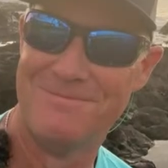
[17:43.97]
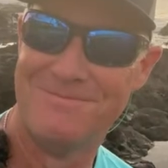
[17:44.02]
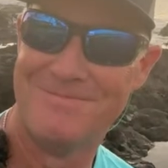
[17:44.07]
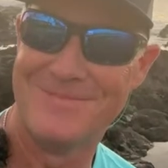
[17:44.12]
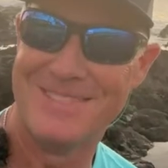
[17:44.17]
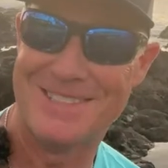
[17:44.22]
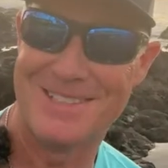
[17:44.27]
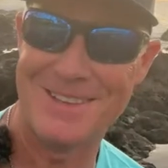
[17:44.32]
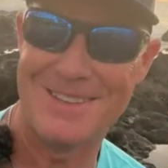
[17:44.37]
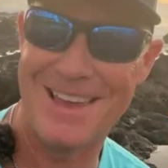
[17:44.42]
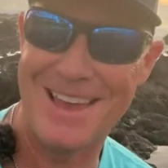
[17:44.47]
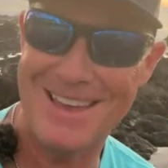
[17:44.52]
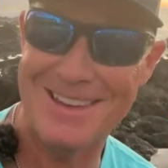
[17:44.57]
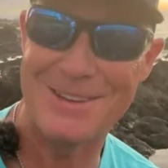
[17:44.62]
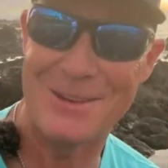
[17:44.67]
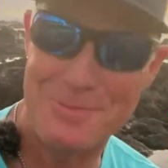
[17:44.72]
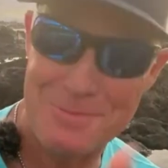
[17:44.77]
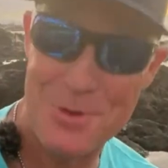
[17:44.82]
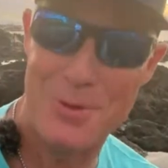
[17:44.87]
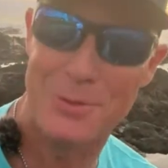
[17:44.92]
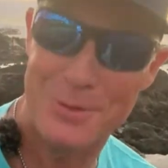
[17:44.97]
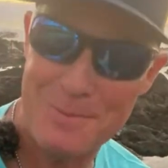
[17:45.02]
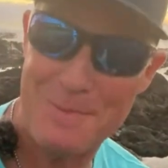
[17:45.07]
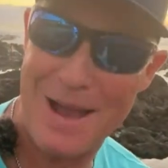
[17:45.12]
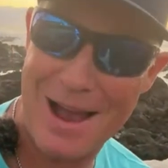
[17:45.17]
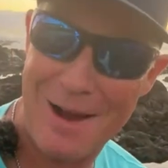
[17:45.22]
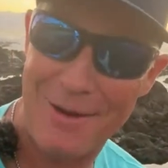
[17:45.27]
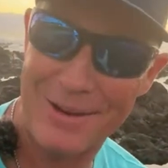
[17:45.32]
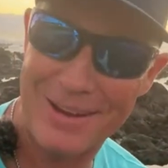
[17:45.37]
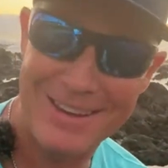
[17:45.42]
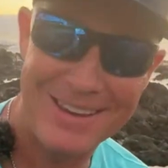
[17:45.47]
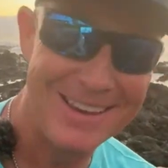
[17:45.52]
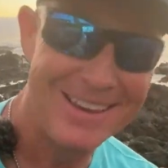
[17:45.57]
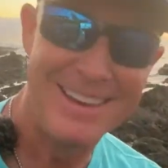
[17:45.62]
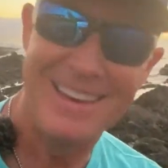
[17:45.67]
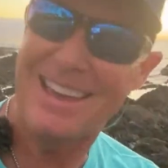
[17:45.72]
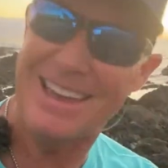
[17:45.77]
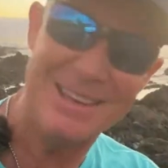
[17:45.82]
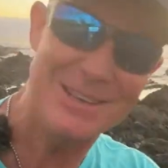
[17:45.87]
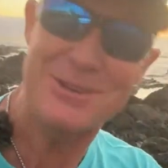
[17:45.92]
so then you move to Maui
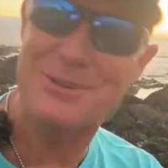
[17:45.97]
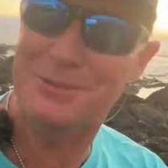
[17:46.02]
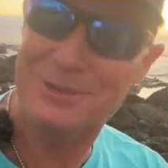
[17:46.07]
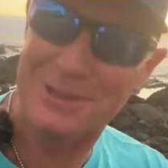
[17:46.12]
and you